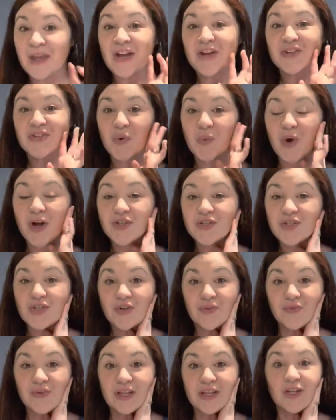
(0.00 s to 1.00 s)
So once
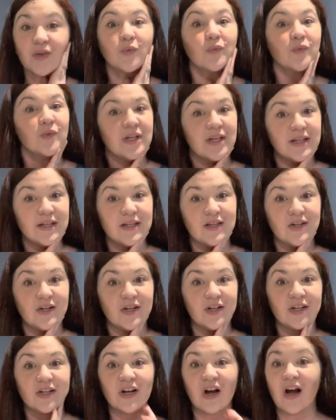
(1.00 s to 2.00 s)
you're feeling really
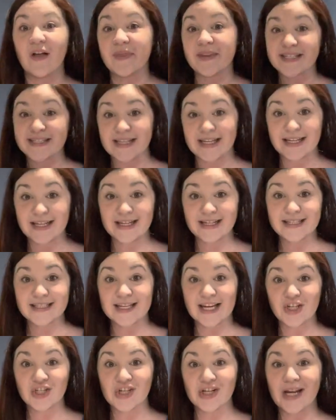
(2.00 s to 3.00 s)
good on the singing
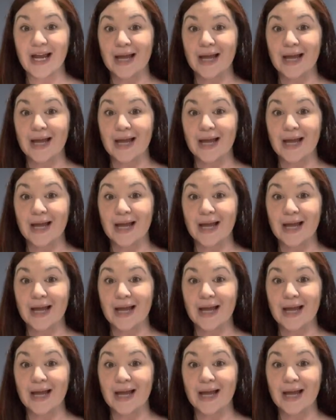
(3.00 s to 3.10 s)
section,